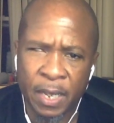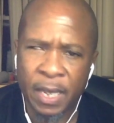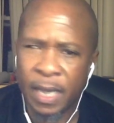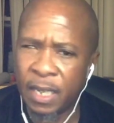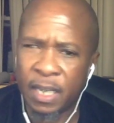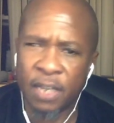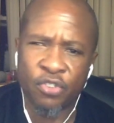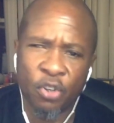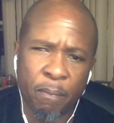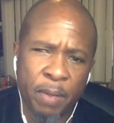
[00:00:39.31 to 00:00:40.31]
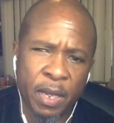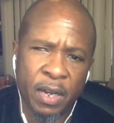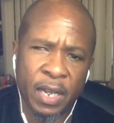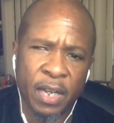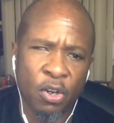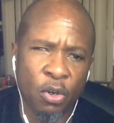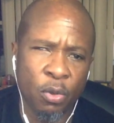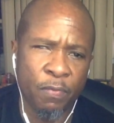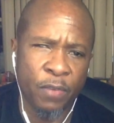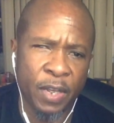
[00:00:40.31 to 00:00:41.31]
And it gets no better at
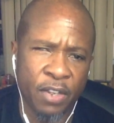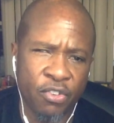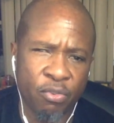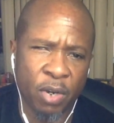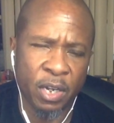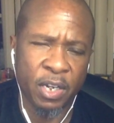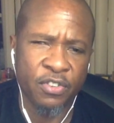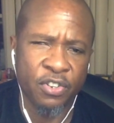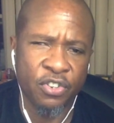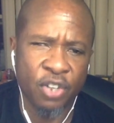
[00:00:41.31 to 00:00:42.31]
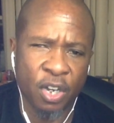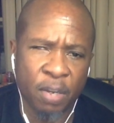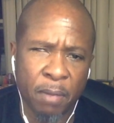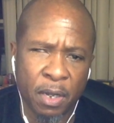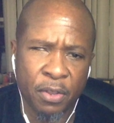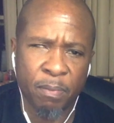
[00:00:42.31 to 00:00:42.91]
home for Antoine as his young mother,